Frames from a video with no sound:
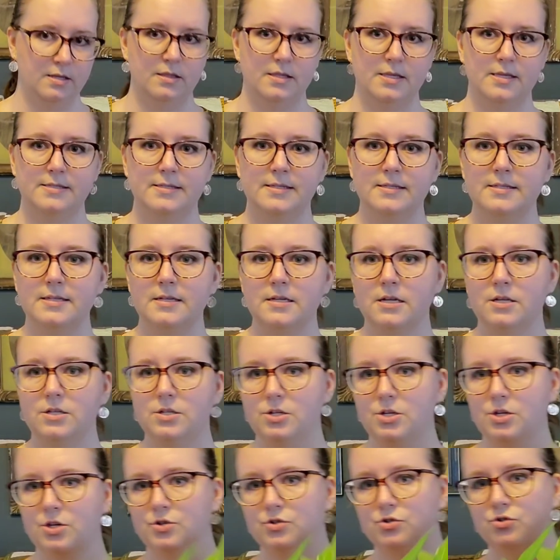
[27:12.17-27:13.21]
This is an
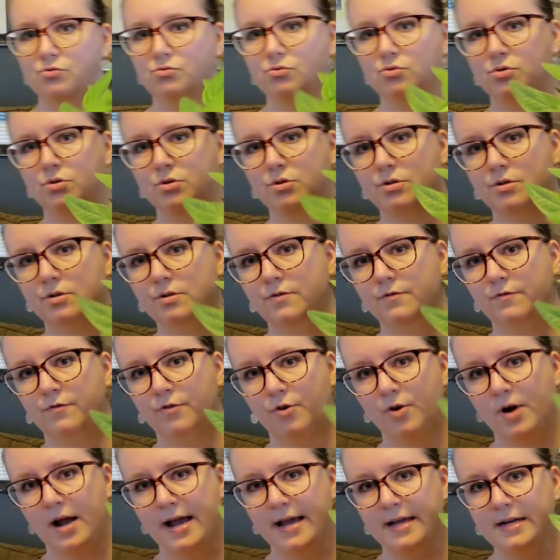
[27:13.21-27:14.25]
unusual
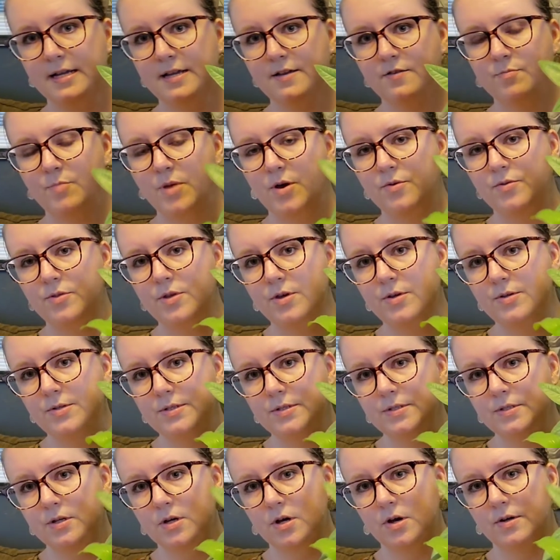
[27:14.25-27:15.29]
variety of
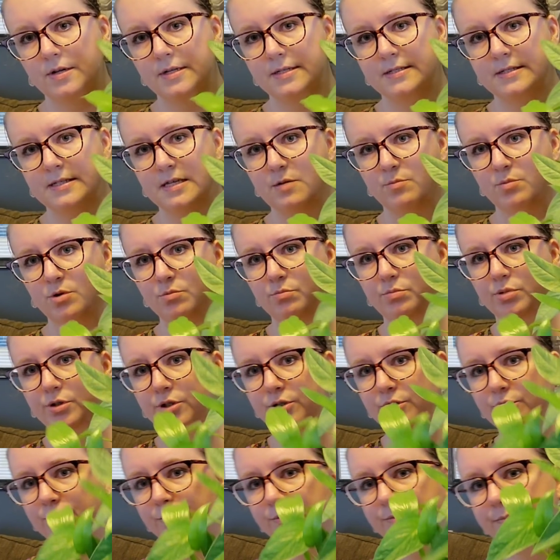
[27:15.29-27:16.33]
pothos called a Cebu
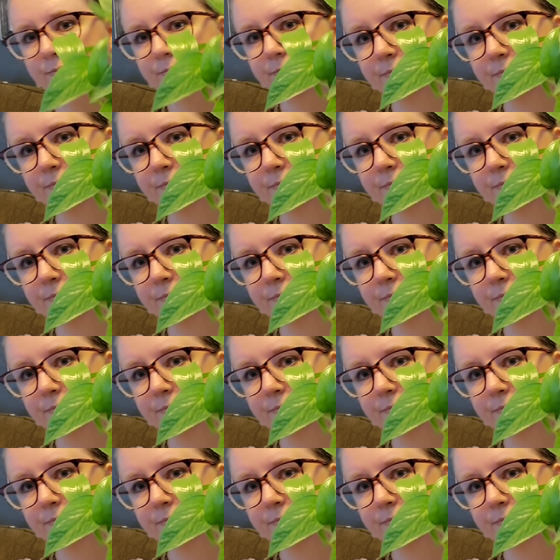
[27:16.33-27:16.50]
Blue.